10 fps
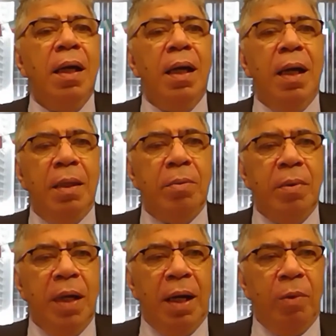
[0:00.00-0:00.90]
and
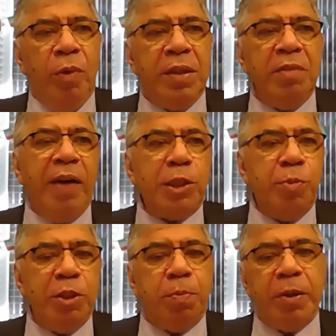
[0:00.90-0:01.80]
with
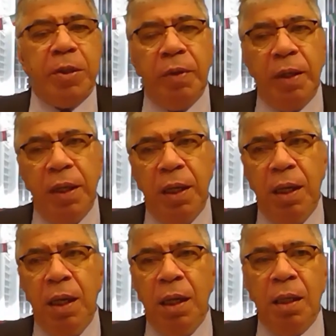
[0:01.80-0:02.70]
investments
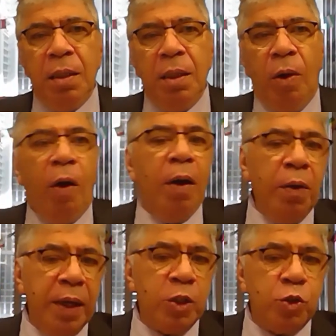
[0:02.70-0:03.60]
particularly in
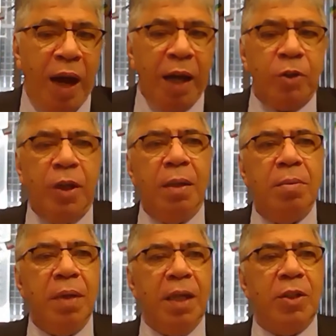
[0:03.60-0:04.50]
oil
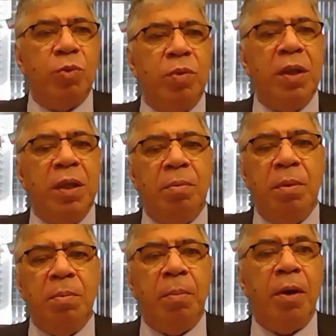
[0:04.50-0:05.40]
extraction, as we
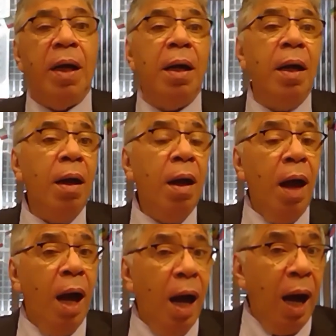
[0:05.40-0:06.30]
remember,
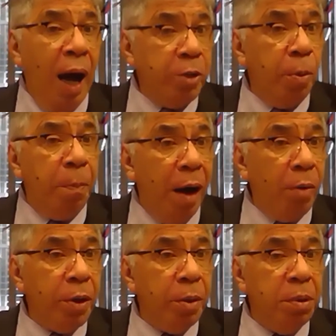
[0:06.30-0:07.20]

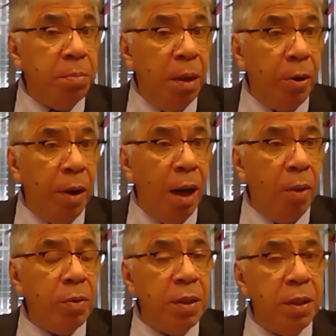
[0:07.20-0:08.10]
hydropower. Remember how